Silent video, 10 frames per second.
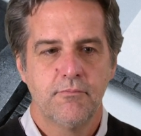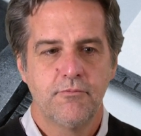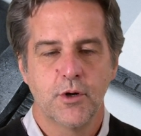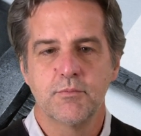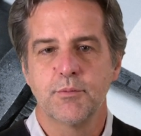
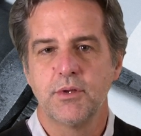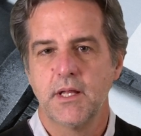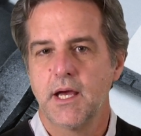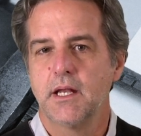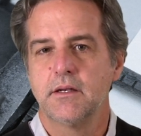formed a
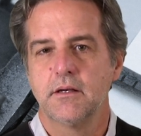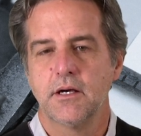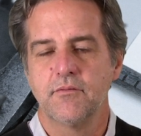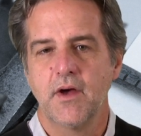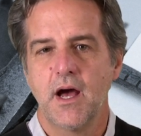plan
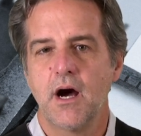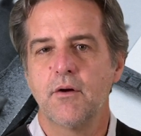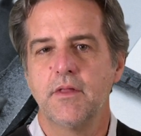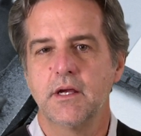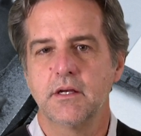of
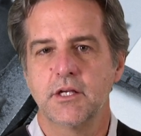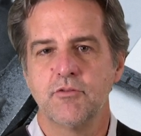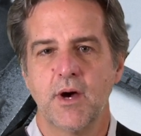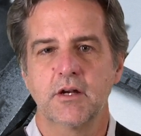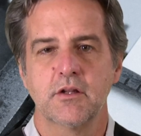how they can
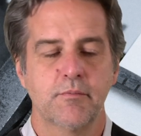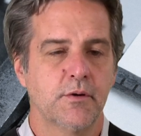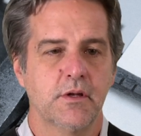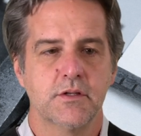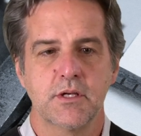give back to the
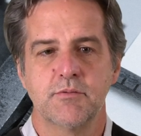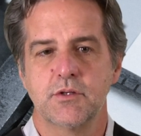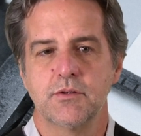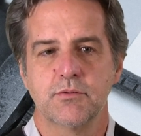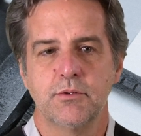community. Some
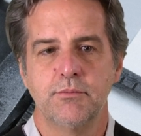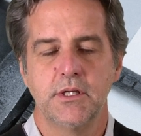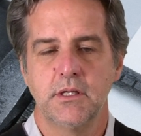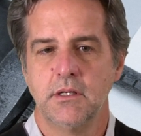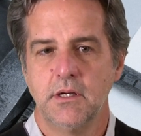students will
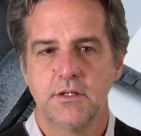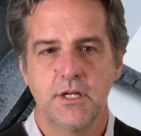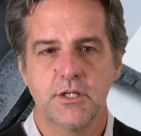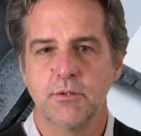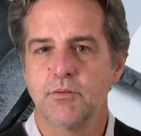be
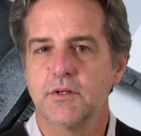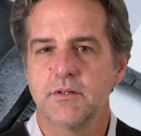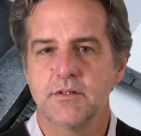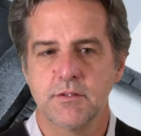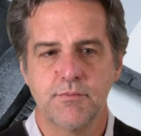teaching in
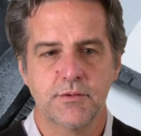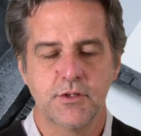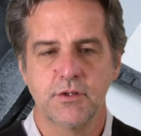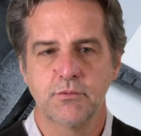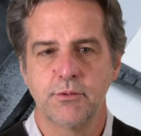prisons, some
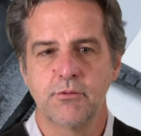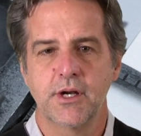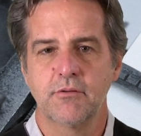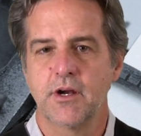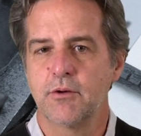students will be
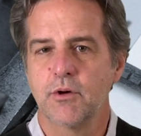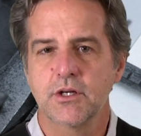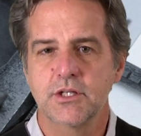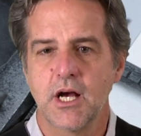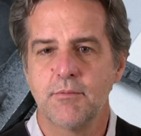running writing
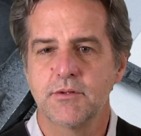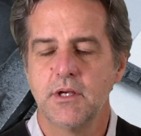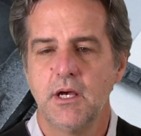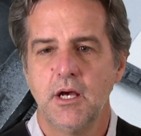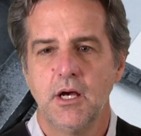workshops,
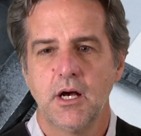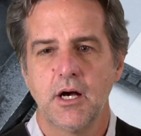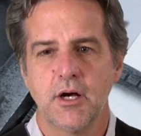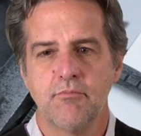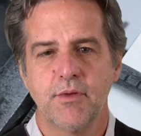
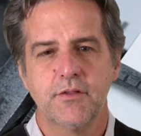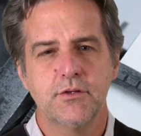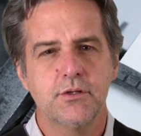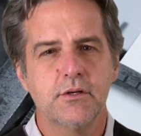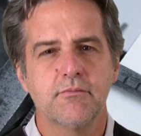but they're
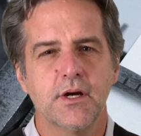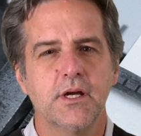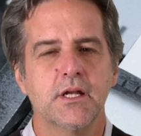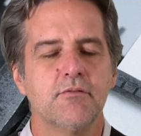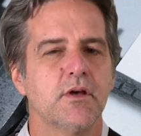doing
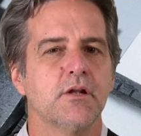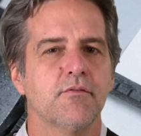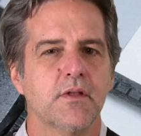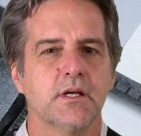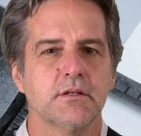very innovative
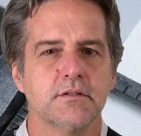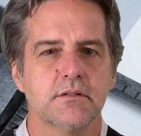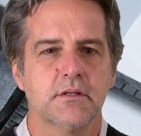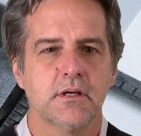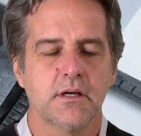
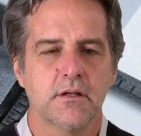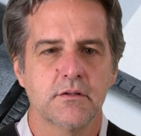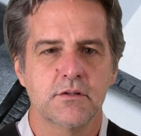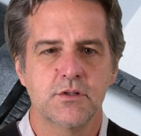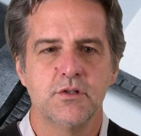things,
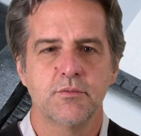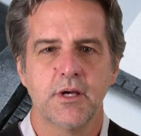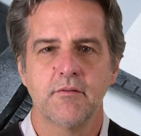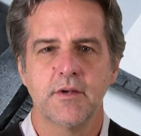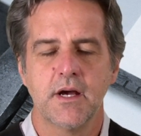the students we
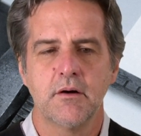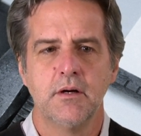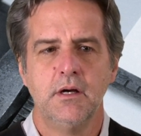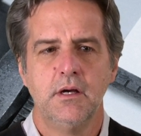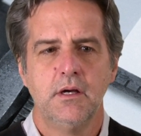have
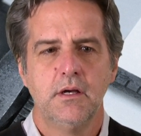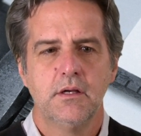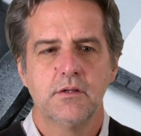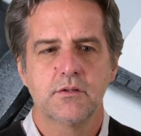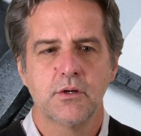now.
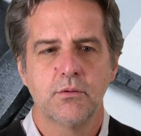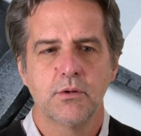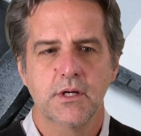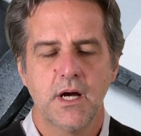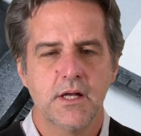So
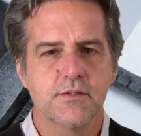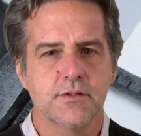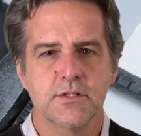we're constantly